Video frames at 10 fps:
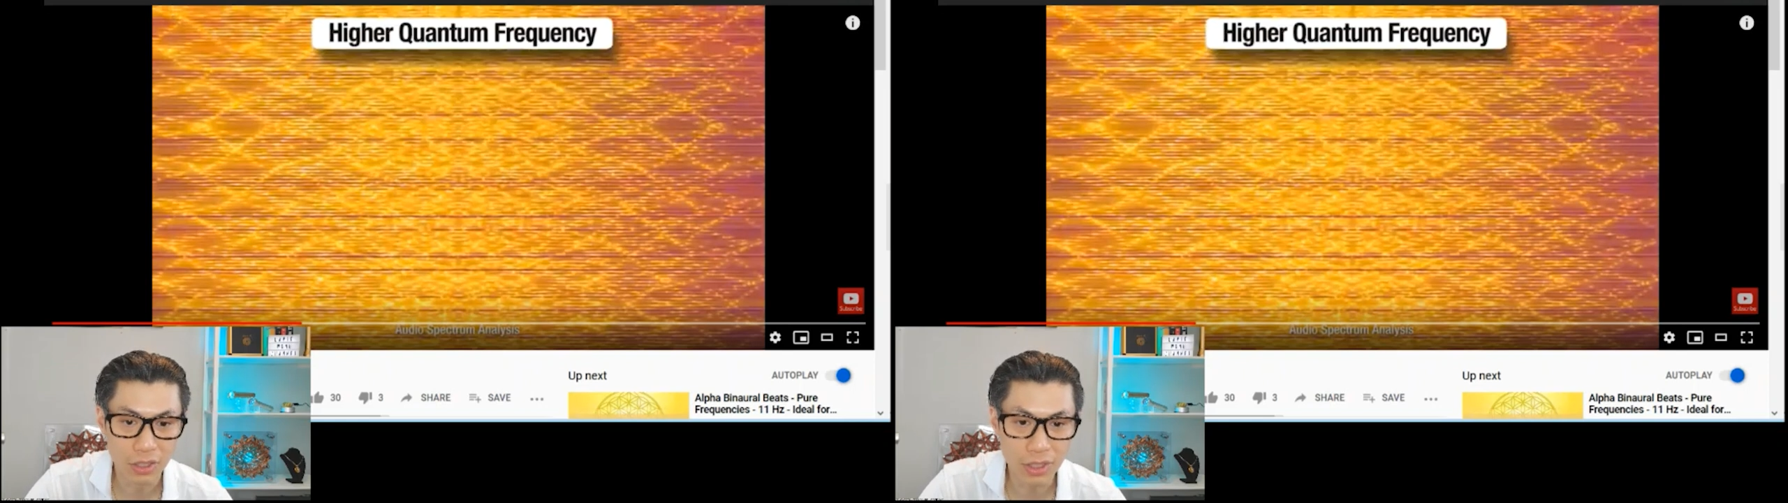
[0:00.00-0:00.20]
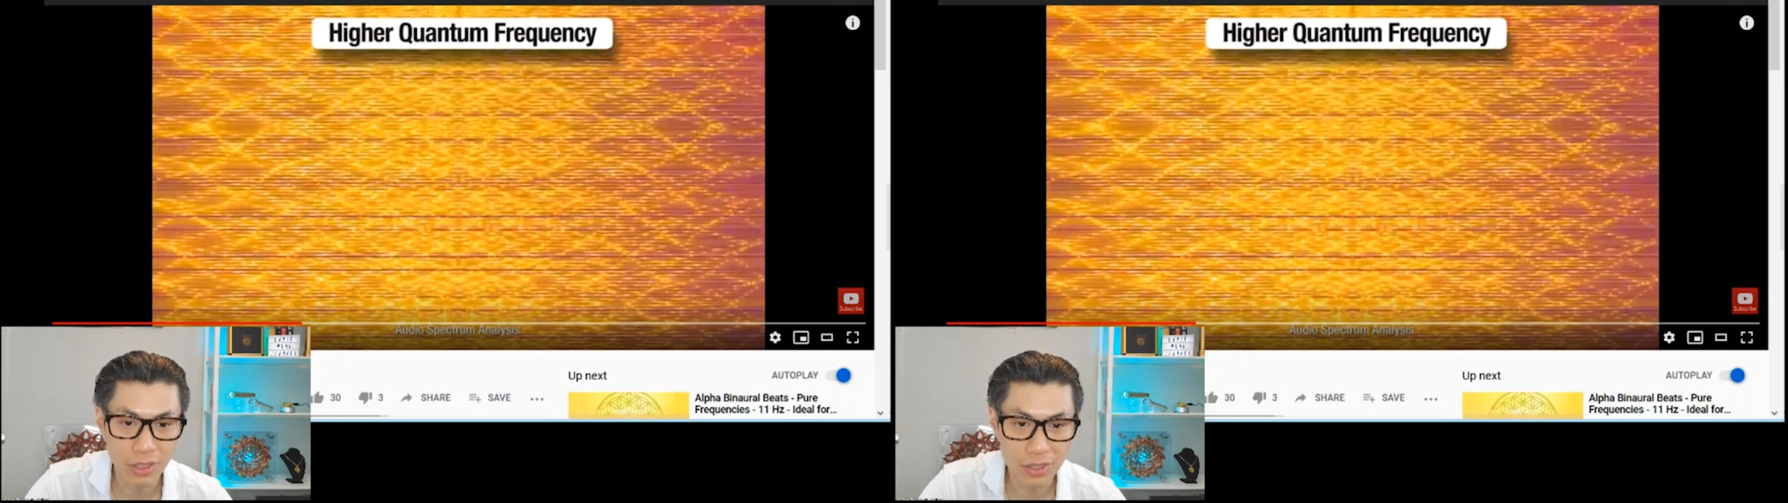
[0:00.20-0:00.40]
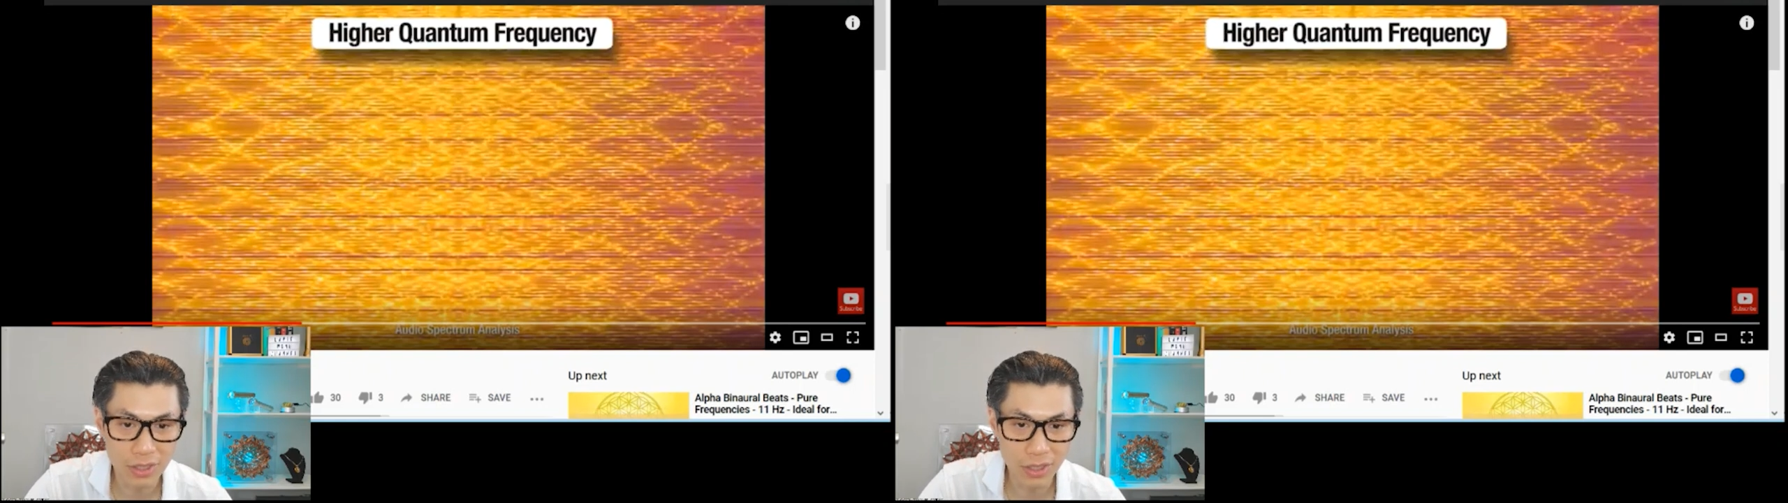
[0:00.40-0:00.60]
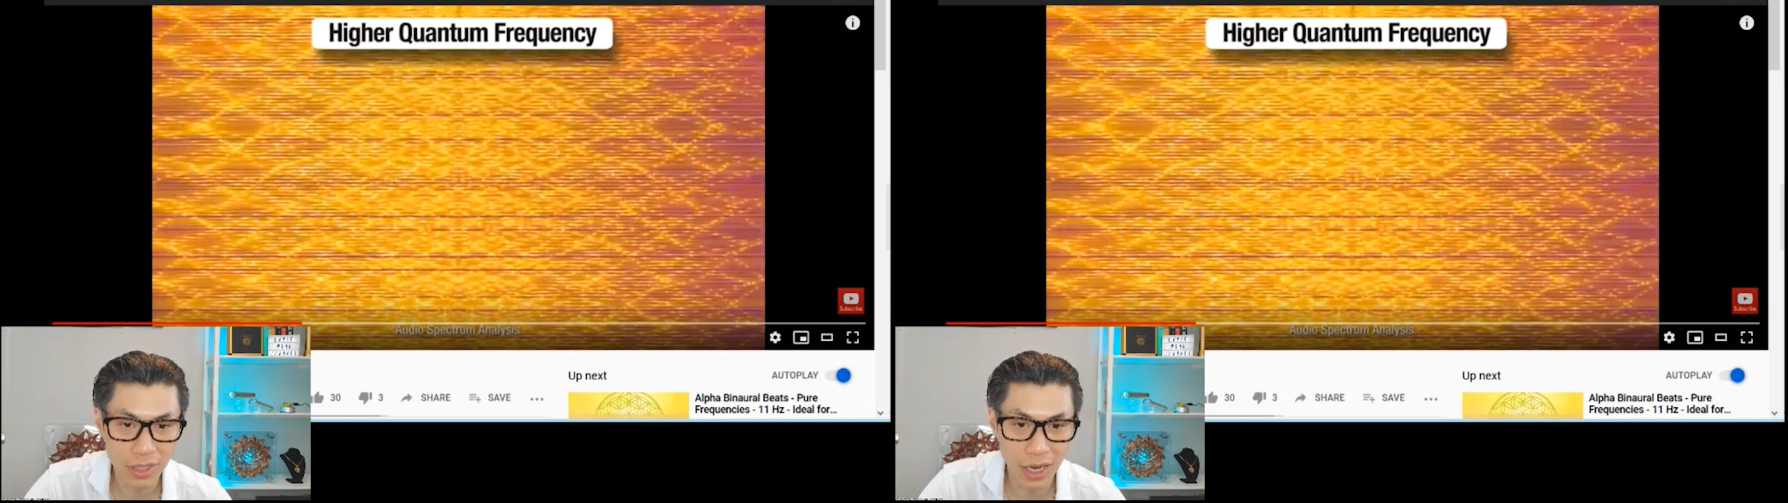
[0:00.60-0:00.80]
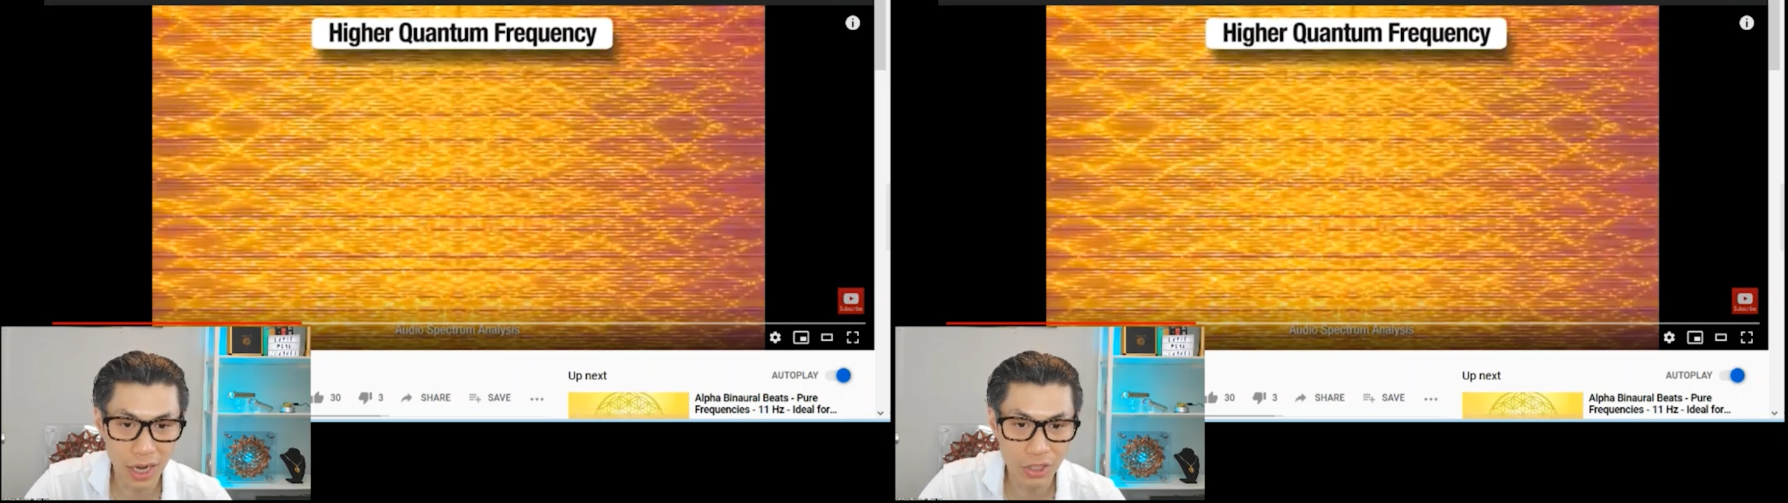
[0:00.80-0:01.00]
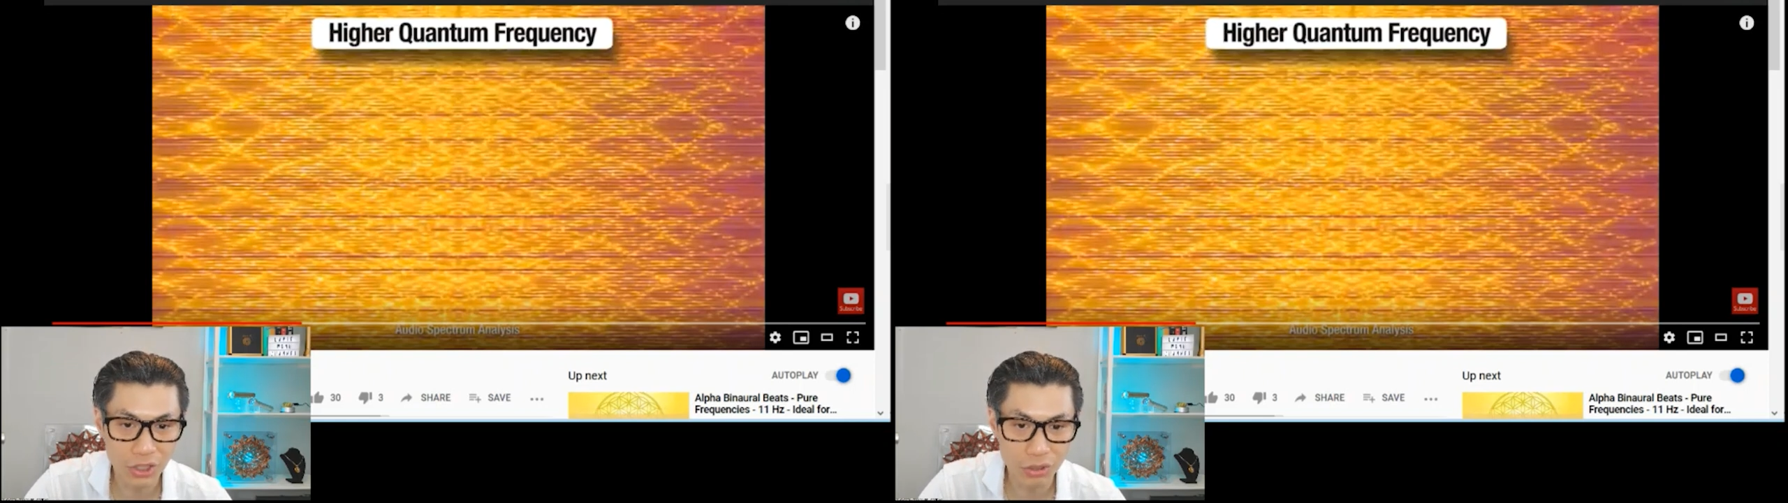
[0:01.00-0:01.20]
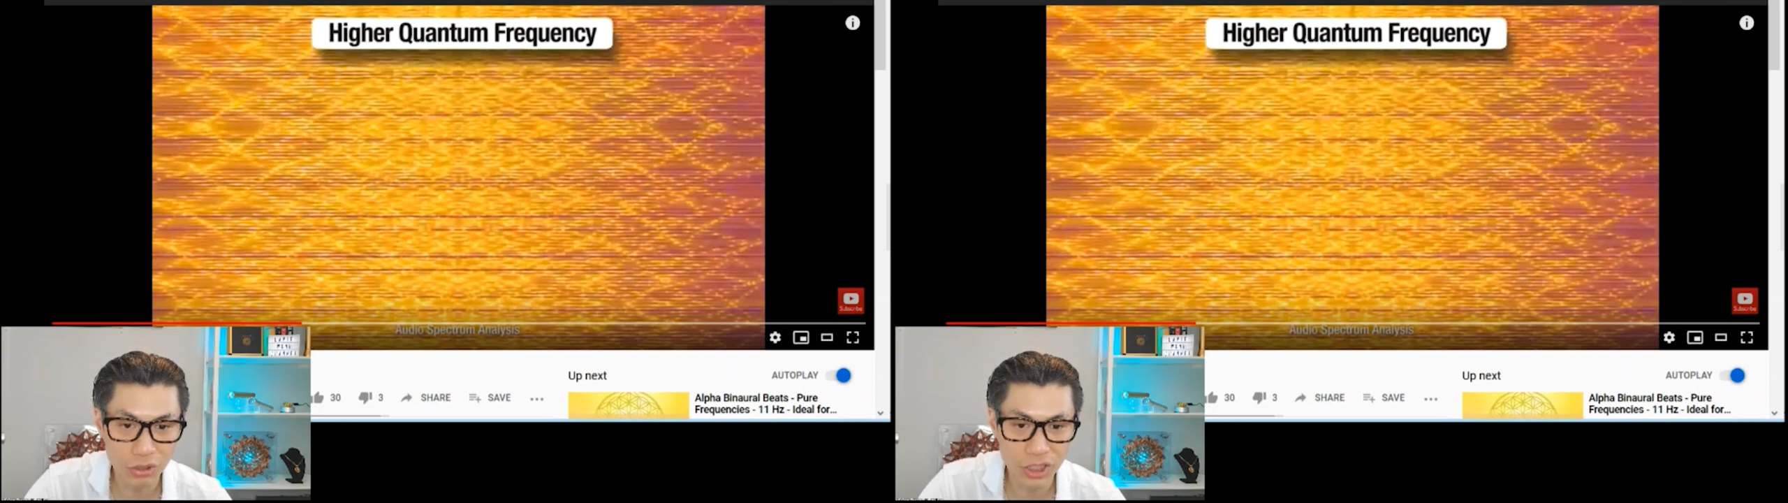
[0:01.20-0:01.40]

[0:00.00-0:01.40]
you can see actual